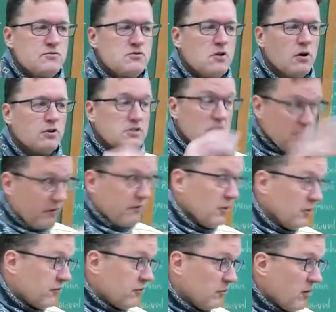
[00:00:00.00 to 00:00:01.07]
So, some of
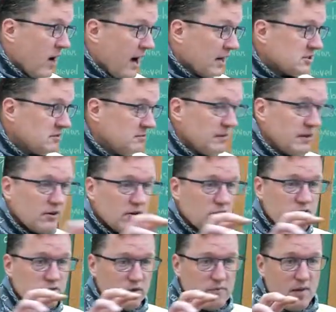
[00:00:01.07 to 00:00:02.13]
you from Rocks and
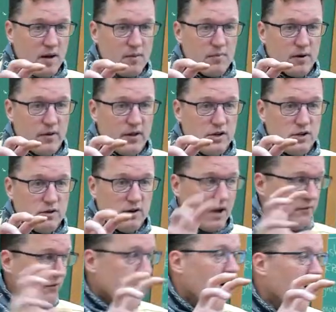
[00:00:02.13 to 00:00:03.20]
Minerals remember that you
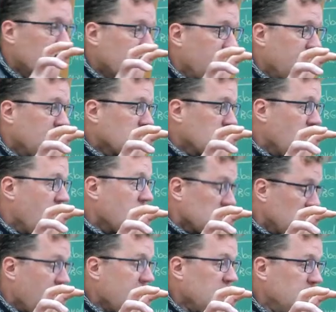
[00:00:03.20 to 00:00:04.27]
have a volcanic rock
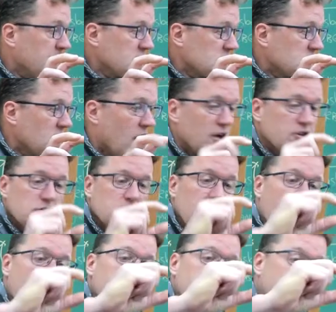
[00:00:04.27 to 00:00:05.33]
like a basalt, you have